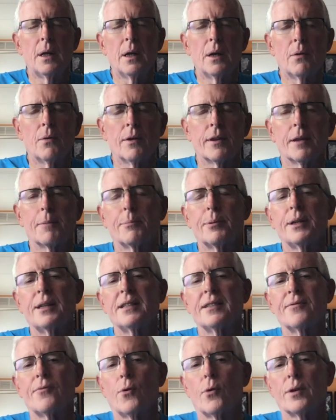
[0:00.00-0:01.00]
with a
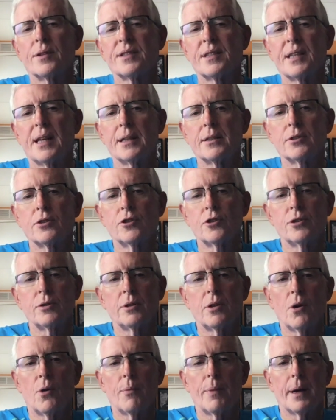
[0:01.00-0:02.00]
police force that should
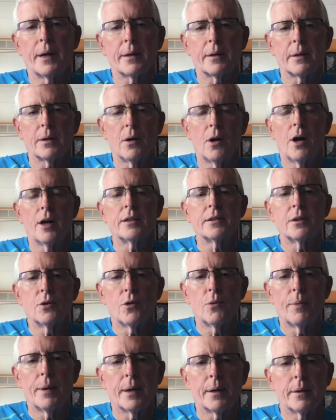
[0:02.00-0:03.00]
know better, ought to
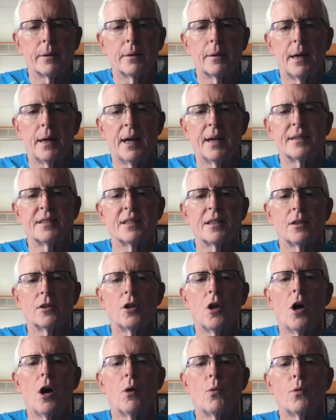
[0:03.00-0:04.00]
know better, has the
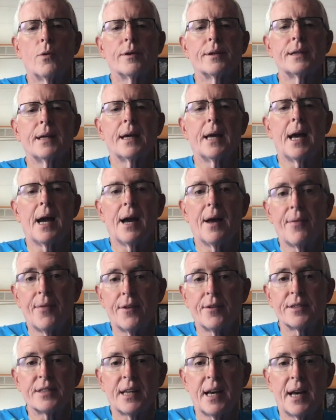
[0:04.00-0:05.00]
law working on
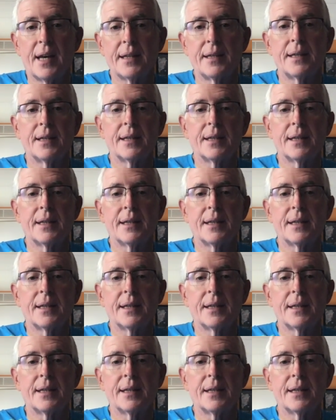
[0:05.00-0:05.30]
their side and